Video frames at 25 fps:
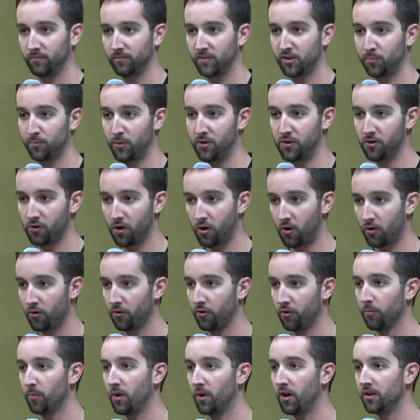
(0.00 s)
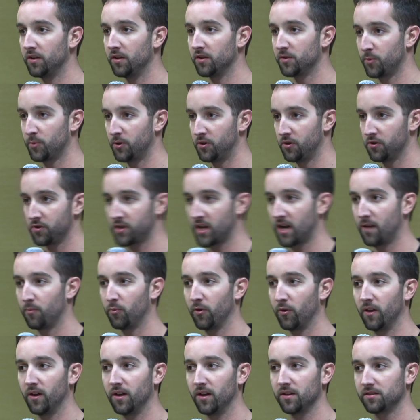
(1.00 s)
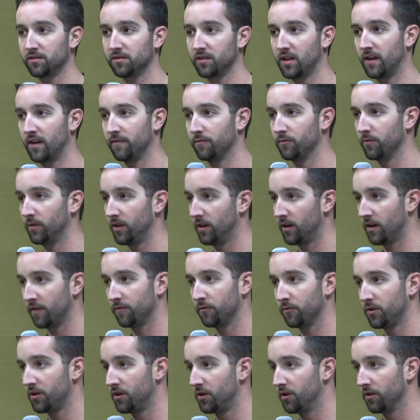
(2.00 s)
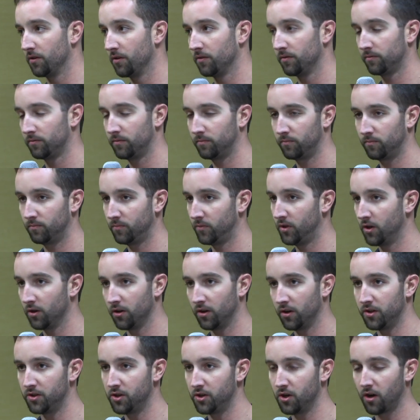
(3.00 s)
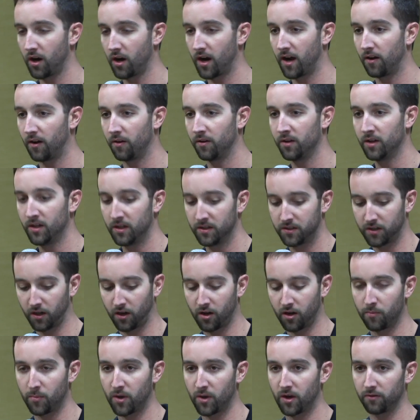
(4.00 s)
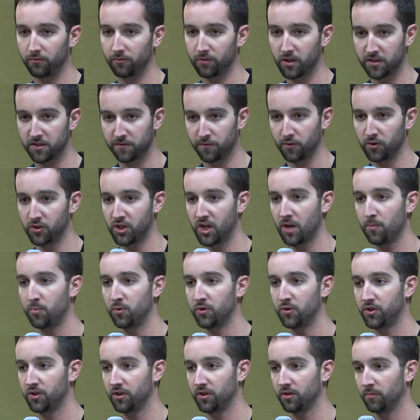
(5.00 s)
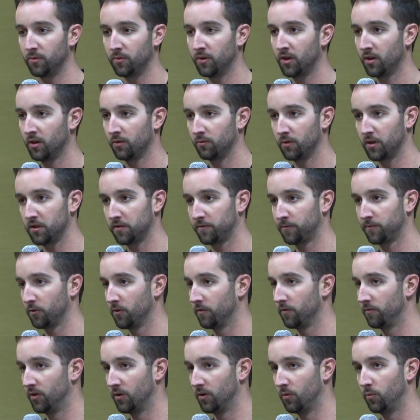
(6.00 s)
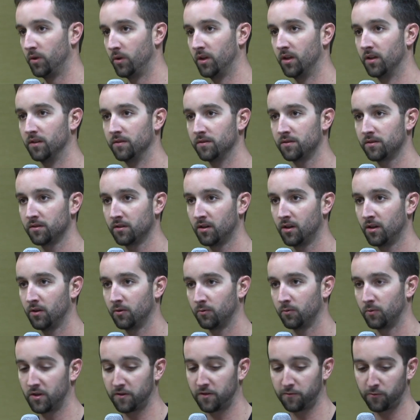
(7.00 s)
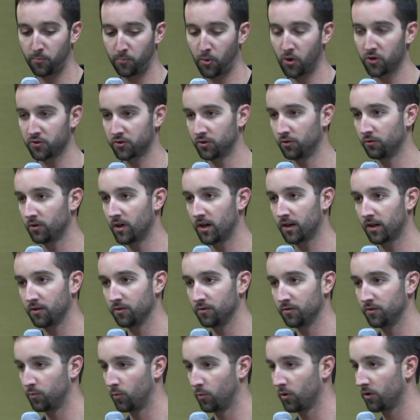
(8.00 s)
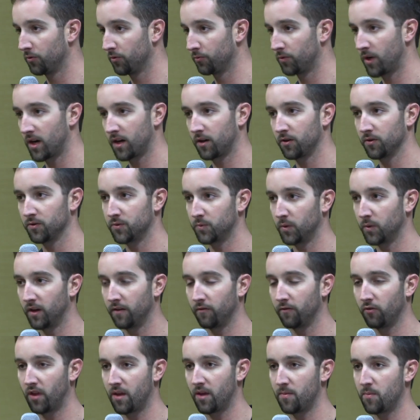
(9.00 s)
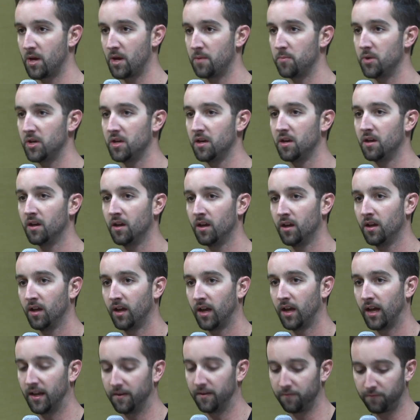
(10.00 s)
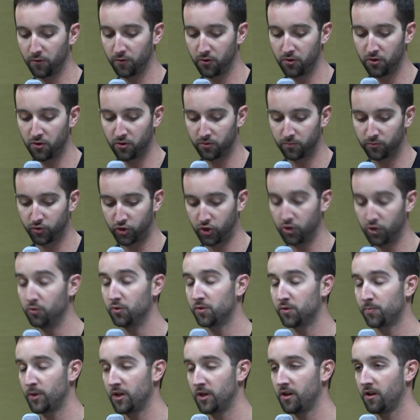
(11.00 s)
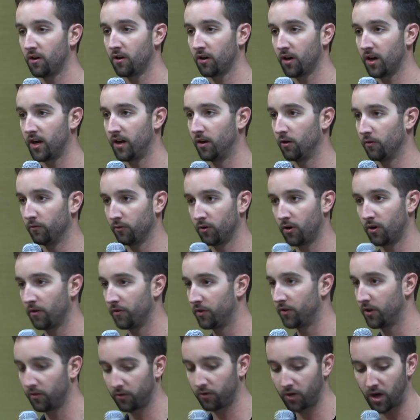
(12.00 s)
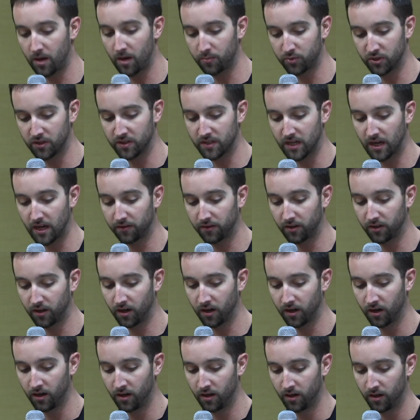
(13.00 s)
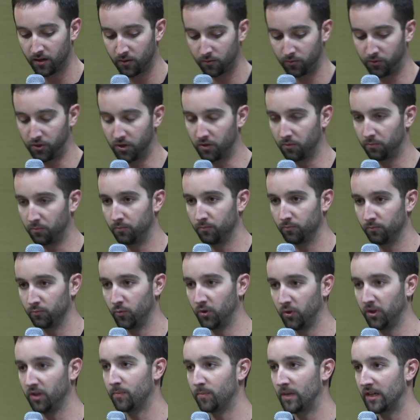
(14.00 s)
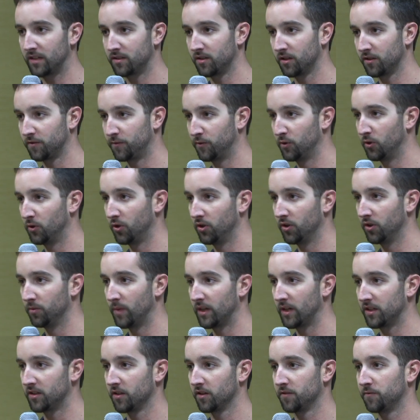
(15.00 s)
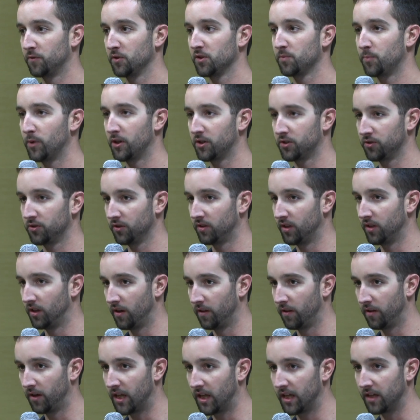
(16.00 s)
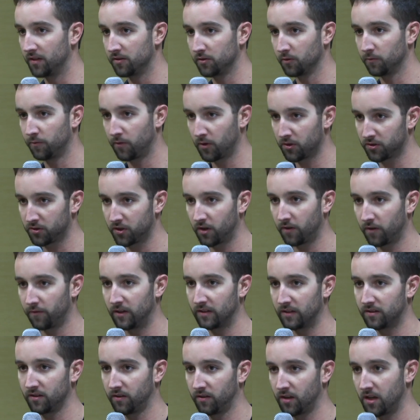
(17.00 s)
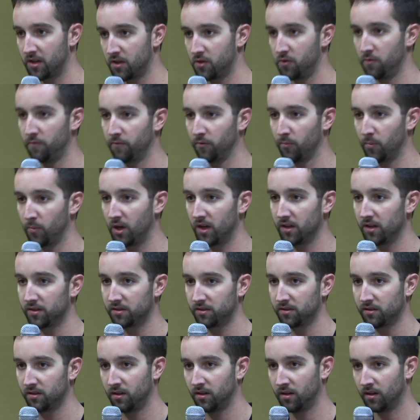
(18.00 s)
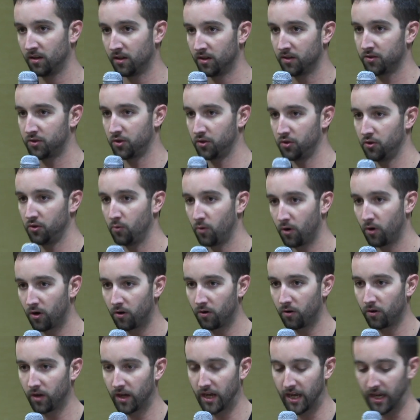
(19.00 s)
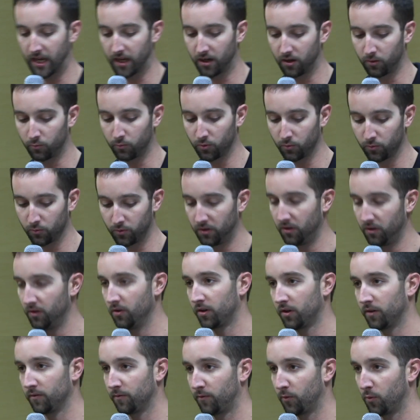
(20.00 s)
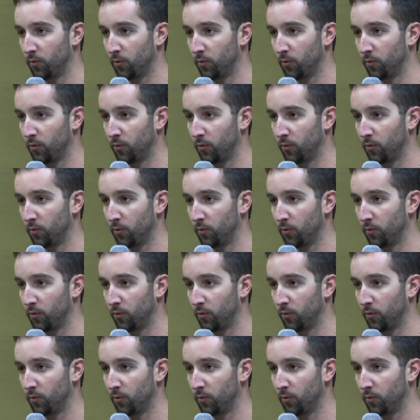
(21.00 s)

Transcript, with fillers: spend your hard-earned money and spend your time with us every every year, year in year out, to come out race for a championship, race for event wins, race for personal records, world records, whatever they may be. And for you to choose PDRA over all the other options out there, you know, really makes us feel good, makes us feel special at the end of the day. So first off, that's a thank you from us to you all, and uh, we're really looking